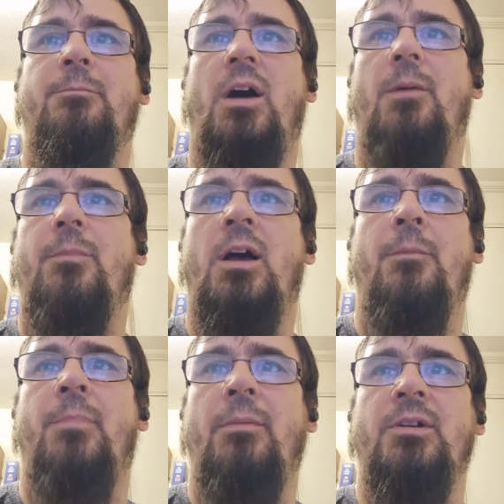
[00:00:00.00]

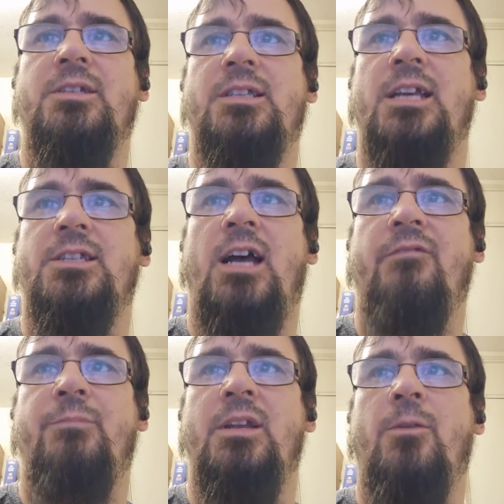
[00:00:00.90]
Berberians said to
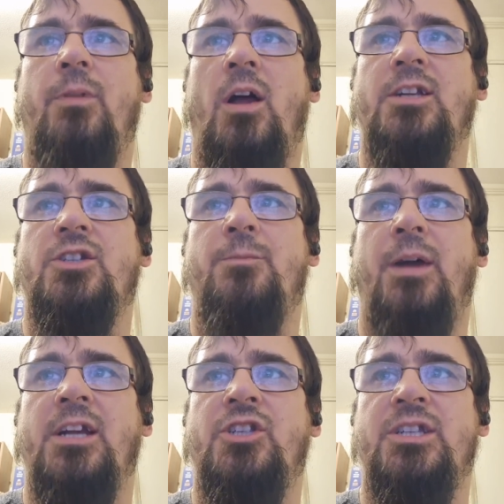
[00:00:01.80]
have been obliged to
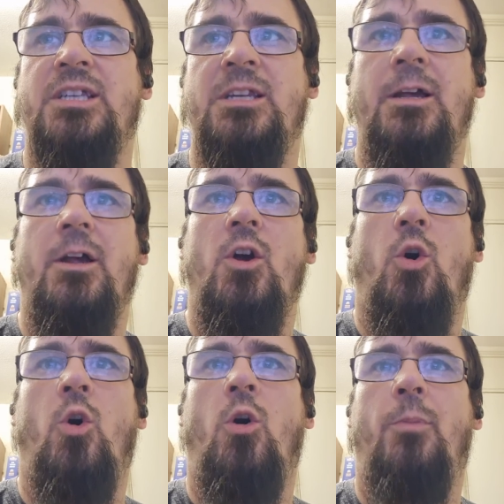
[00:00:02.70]
pay jizyn
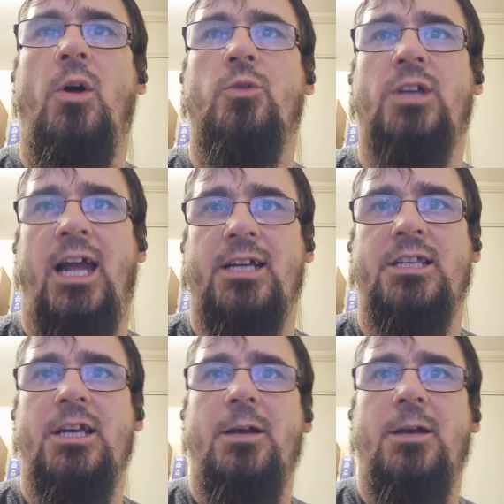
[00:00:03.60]
or poll tax,